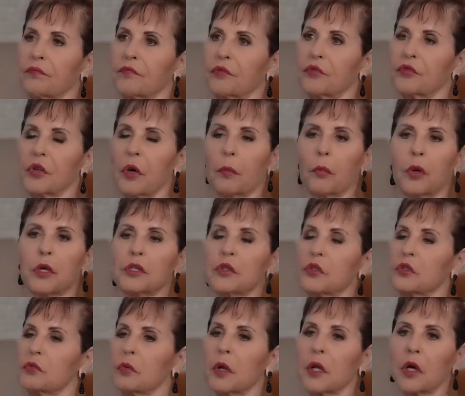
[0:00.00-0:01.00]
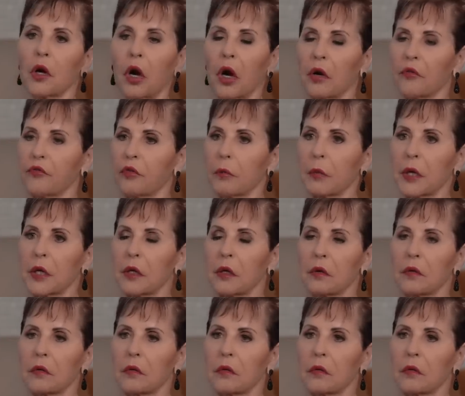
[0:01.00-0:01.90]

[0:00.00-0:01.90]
for some reason, it's really hard for me